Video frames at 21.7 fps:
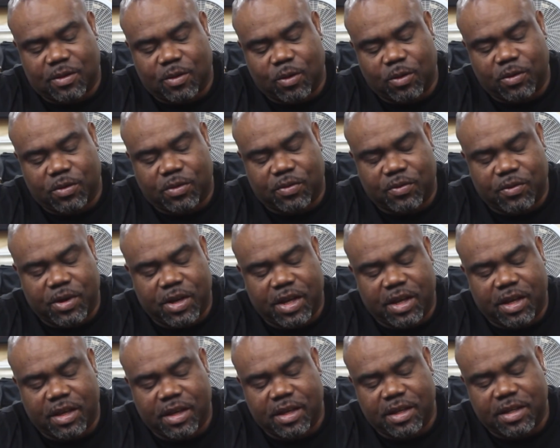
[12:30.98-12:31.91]
Go to
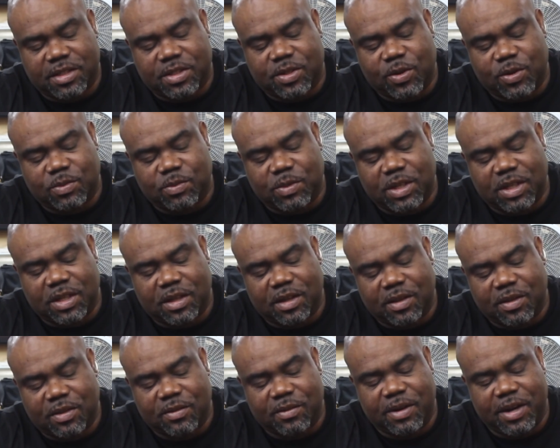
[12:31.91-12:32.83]
three, it shows
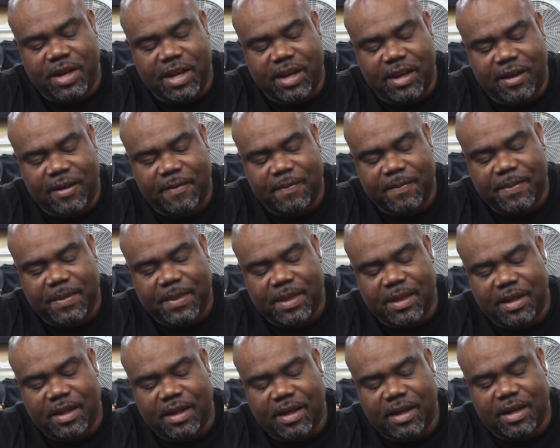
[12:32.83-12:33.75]
me three
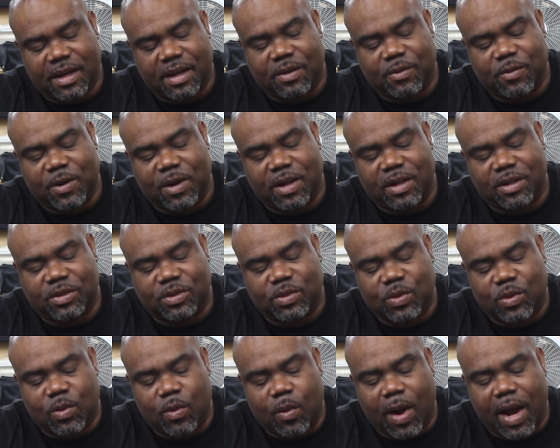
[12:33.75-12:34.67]
and then one and
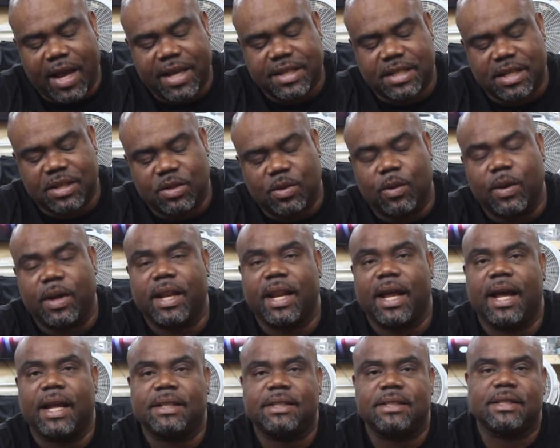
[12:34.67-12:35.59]
two. Why is it doing
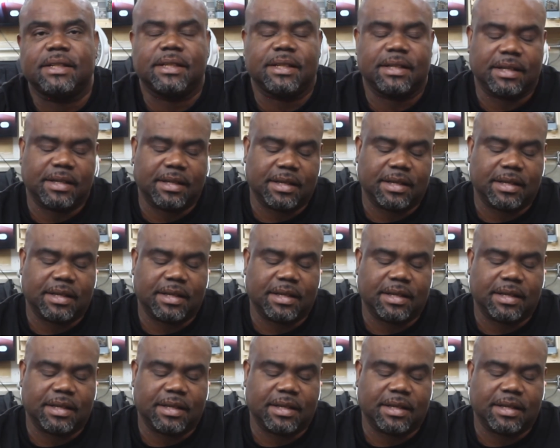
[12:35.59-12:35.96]
that?